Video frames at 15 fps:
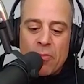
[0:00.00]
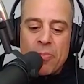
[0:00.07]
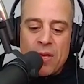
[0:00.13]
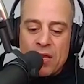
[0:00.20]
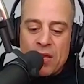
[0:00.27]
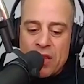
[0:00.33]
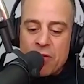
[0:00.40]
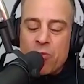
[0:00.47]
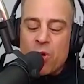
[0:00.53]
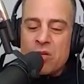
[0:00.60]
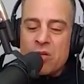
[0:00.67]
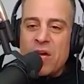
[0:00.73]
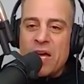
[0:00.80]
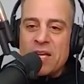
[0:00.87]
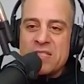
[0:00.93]
a bit, like what
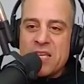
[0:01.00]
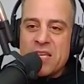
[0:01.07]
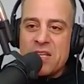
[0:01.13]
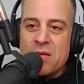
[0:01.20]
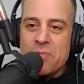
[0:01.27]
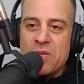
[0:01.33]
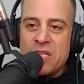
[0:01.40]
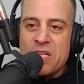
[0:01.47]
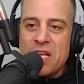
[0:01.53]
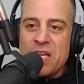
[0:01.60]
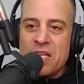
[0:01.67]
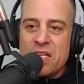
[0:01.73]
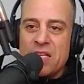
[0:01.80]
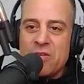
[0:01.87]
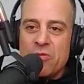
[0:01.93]
you guys said in the
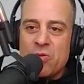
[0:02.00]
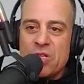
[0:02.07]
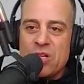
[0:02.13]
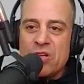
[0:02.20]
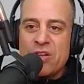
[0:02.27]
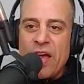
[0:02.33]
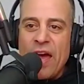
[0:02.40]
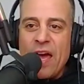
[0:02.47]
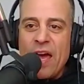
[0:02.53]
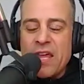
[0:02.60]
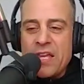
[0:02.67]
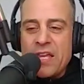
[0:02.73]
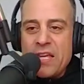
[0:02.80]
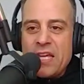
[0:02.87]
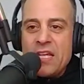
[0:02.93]
beginning, what your dad,
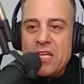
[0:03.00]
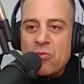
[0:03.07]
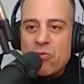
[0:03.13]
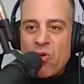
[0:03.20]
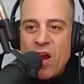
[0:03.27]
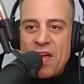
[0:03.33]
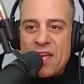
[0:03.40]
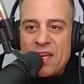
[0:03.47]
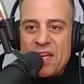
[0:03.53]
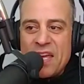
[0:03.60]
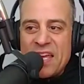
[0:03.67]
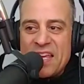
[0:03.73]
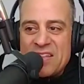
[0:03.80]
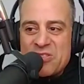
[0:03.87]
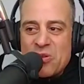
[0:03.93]
like eating right.
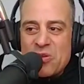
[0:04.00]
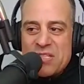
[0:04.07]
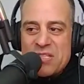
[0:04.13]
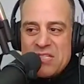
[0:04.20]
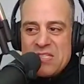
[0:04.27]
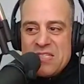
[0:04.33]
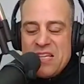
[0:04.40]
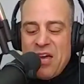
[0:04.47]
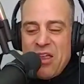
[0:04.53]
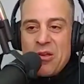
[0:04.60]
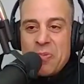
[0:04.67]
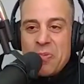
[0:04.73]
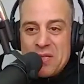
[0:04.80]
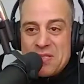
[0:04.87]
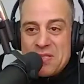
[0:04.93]
And so this is the other
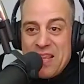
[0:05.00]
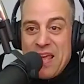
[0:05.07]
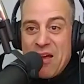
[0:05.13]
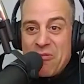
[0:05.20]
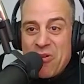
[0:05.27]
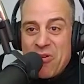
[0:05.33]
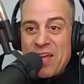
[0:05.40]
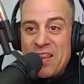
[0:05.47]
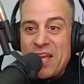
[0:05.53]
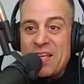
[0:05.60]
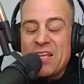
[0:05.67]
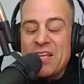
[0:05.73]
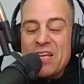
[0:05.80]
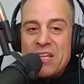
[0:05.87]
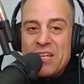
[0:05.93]
piece of that, right?
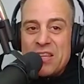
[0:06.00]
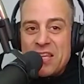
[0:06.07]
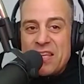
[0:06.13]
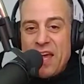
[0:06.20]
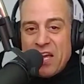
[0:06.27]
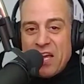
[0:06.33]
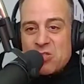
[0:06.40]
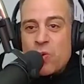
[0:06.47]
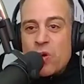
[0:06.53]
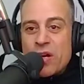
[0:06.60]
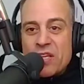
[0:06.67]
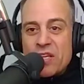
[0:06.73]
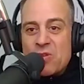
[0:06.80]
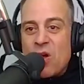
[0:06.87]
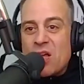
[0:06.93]
Like the
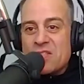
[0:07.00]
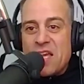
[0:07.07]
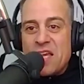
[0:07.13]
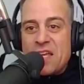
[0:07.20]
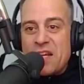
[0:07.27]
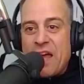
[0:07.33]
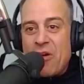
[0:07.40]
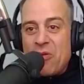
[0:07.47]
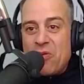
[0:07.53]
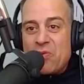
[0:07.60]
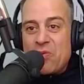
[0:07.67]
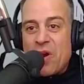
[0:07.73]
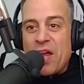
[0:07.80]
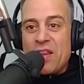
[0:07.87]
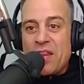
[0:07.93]
guesswork is all taken out,
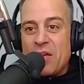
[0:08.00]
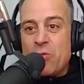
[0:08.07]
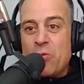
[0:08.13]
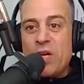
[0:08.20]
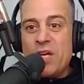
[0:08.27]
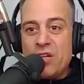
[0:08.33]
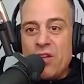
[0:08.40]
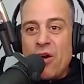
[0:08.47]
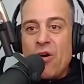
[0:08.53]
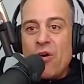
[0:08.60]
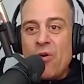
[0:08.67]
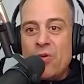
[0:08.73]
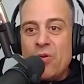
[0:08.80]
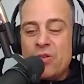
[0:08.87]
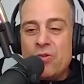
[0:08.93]
right? Like we
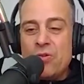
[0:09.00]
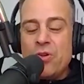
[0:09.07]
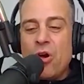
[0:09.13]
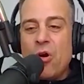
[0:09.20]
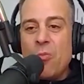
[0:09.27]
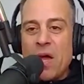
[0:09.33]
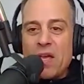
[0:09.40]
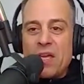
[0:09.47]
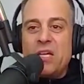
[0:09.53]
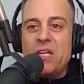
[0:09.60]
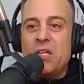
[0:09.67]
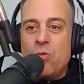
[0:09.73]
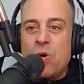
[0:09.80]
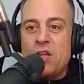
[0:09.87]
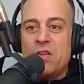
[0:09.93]
know, by
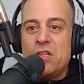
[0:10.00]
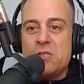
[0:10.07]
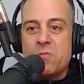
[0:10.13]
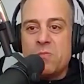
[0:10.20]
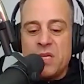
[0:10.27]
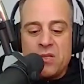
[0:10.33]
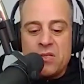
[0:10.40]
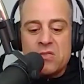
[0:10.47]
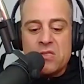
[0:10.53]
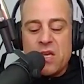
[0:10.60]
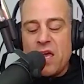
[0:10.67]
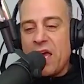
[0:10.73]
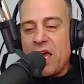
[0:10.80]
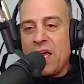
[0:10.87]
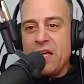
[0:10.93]
eating one of these meals,
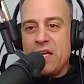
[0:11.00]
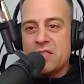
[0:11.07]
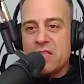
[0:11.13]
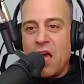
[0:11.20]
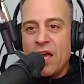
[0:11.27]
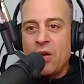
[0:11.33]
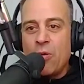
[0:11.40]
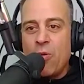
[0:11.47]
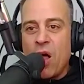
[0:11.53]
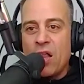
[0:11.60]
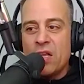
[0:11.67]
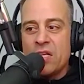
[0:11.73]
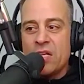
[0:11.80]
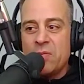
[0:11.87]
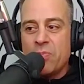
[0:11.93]
it's high
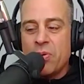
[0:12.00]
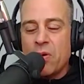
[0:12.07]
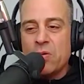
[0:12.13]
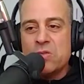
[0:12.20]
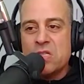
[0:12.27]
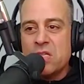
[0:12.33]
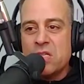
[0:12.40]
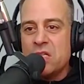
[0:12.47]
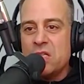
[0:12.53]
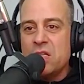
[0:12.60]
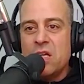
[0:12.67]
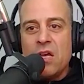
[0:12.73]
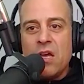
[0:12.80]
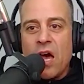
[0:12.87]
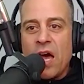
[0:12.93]
quality protein,
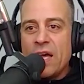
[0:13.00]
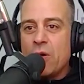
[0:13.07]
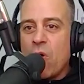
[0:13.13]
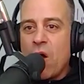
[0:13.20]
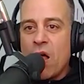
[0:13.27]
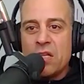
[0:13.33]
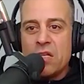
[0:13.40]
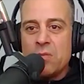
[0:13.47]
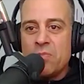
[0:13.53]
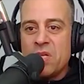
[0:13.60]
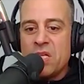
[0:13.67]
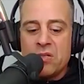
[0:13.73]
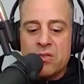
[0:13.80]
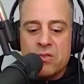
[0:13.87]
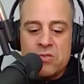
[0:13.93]
high quality
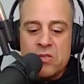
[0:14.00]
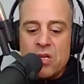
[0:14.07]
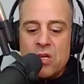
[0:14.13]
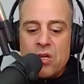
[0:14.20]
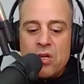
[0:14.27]
meals.